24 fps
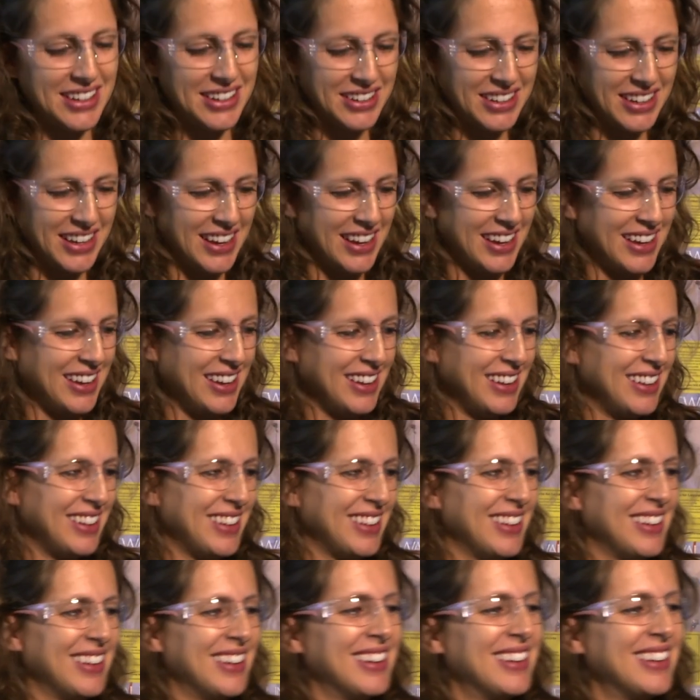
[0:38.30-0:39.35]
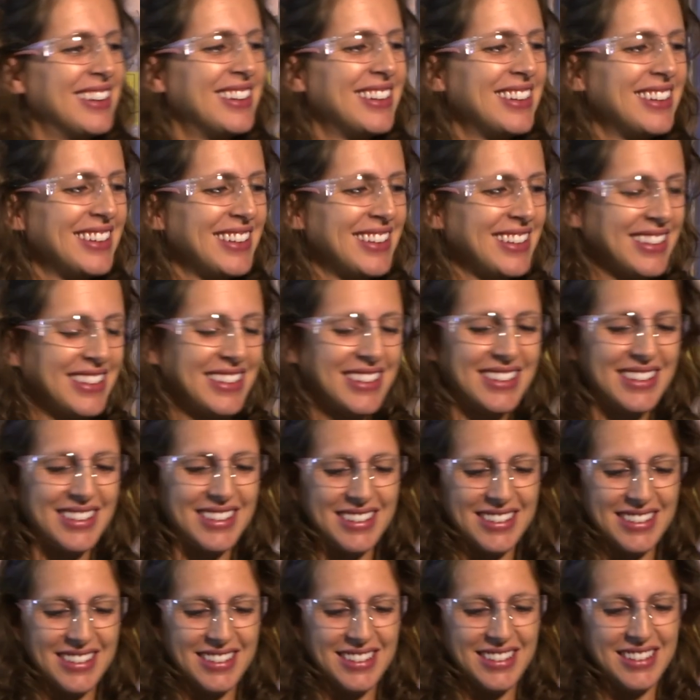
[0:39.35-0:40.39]
of waste collection
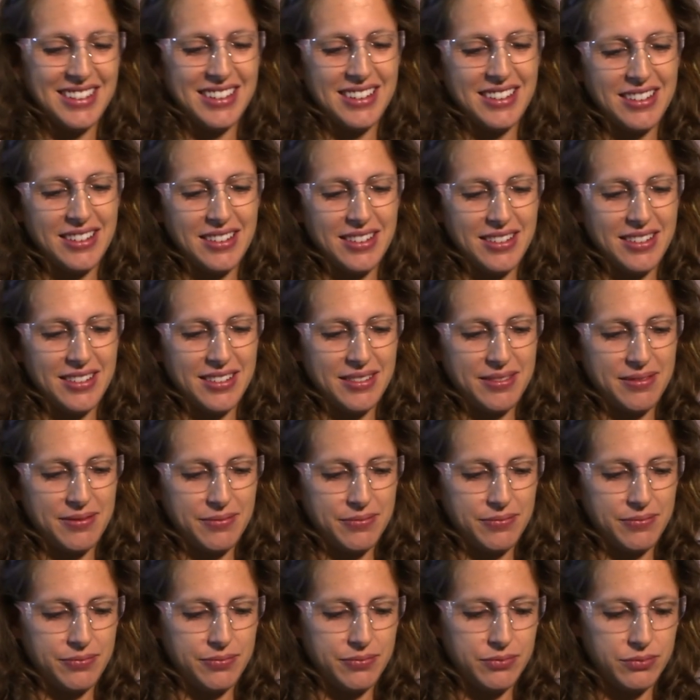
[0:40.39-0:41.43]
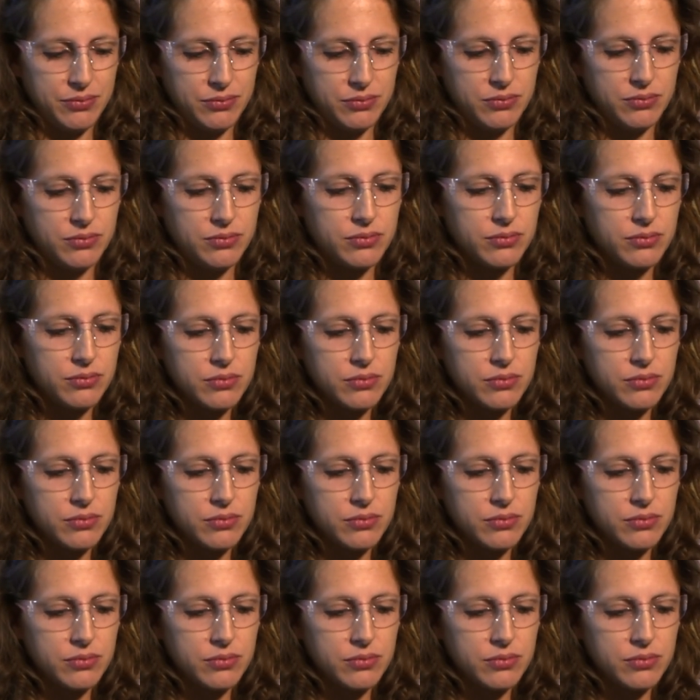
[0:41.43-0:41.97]
in the Bronx to now